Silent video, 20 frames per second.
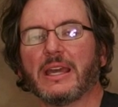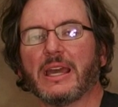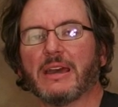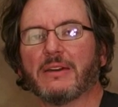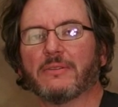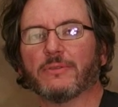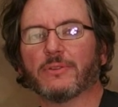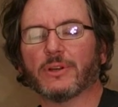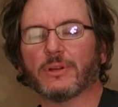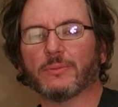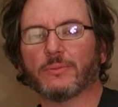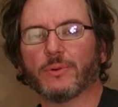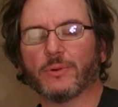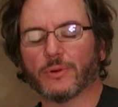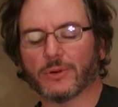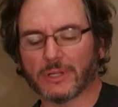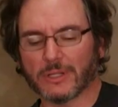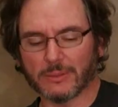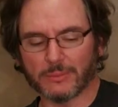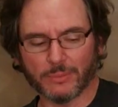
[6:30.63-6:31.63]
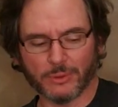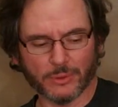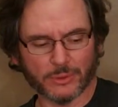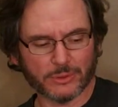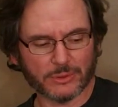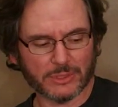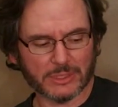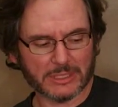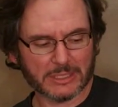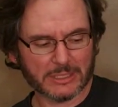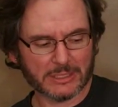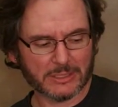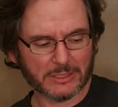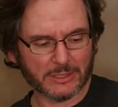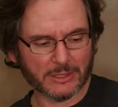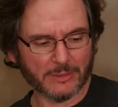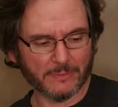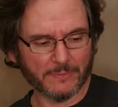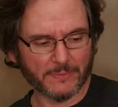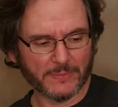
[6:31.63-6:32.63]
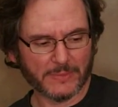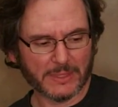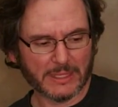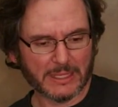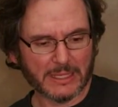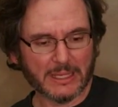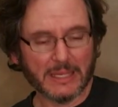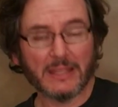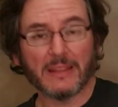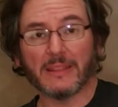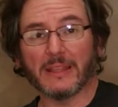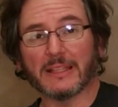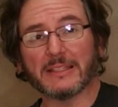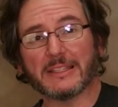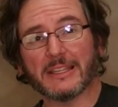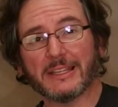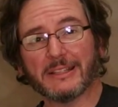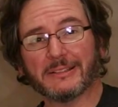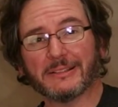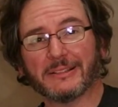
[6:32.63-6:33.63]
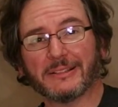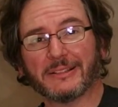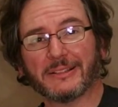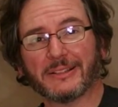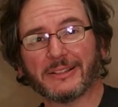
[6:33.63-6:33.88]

ever important portraits. So that's it.